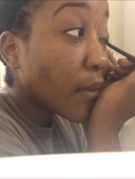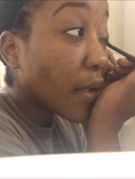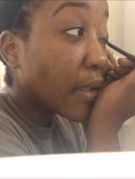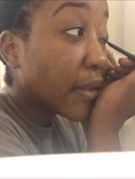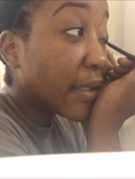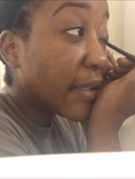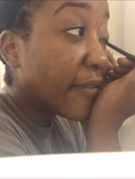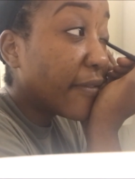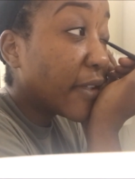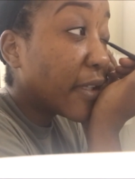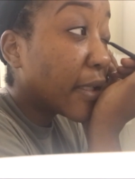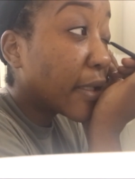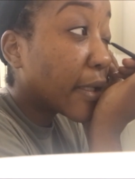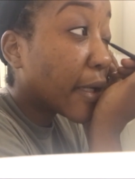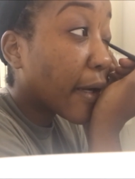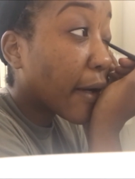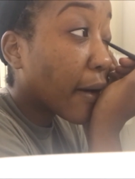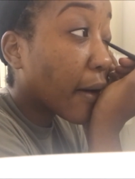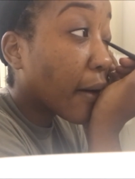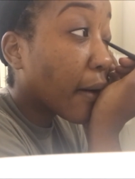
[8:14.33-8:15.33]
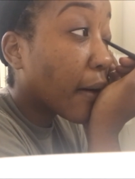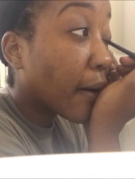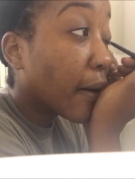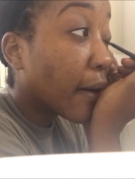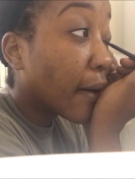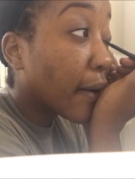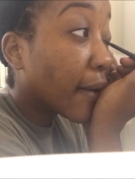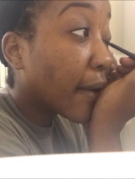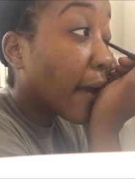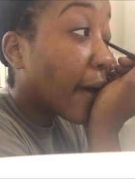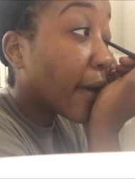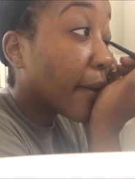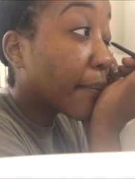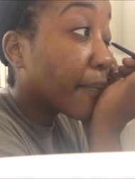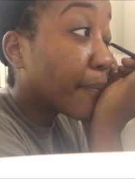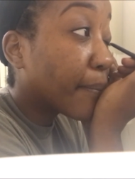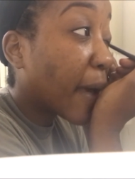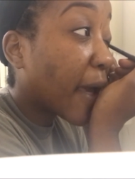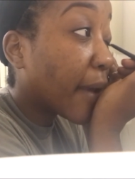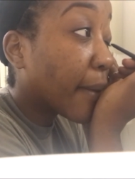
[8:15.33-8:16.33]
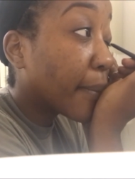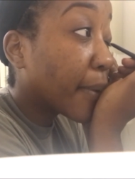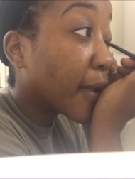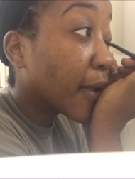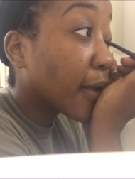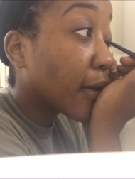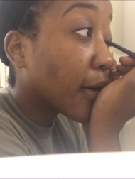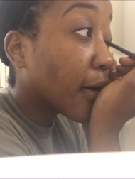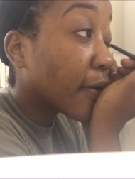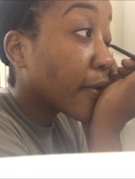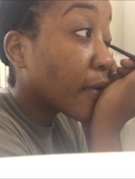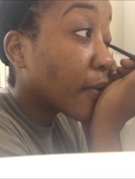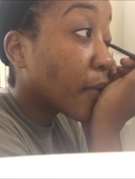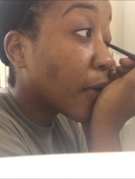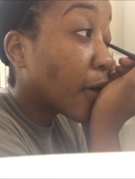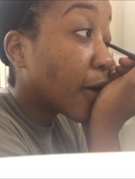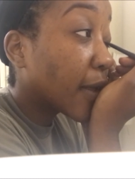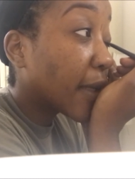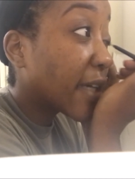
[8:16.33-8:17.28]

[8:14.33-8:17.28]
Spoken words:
living in there, like, paint peeling off the wall.